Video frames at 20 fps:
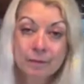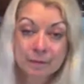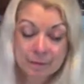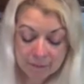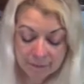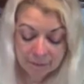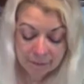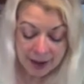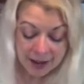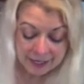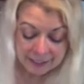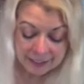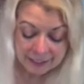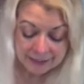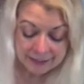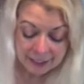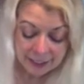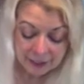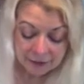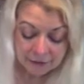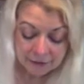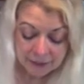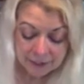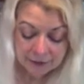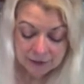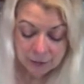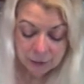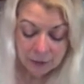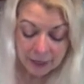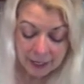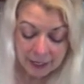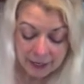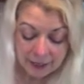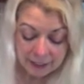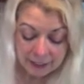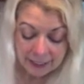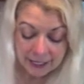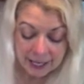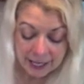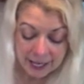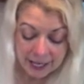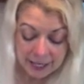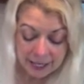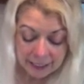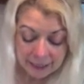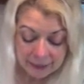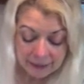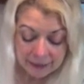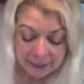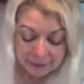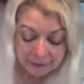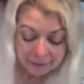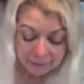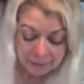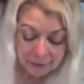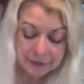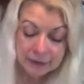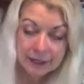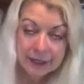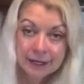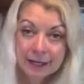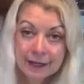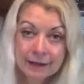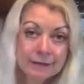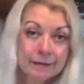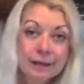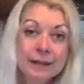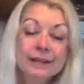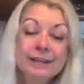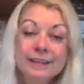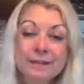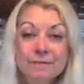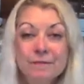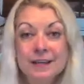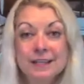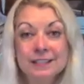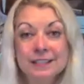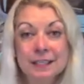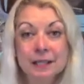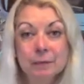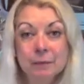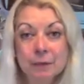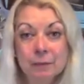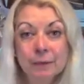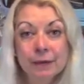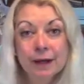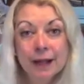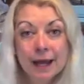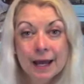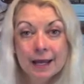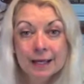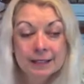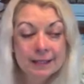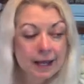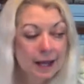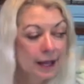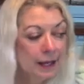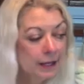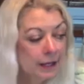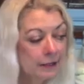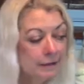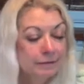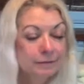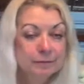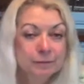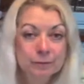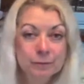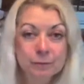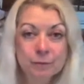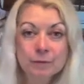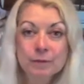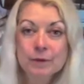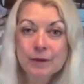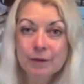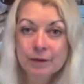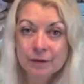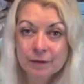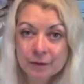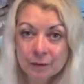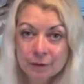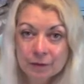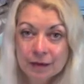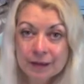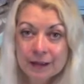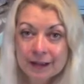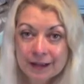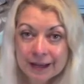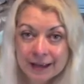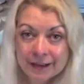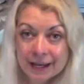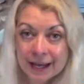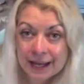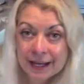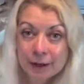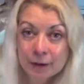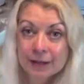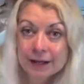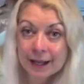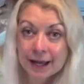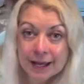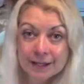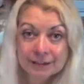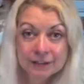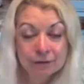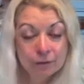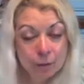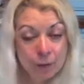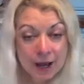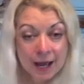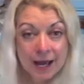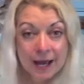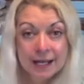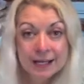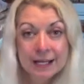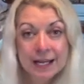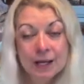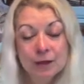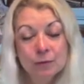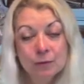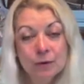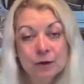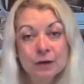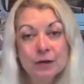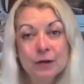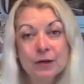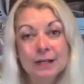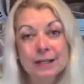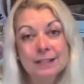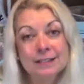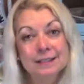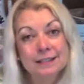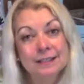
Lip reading: Mike is hungry as well, and we're going to fix him a plate and a glass of wine, and we're going to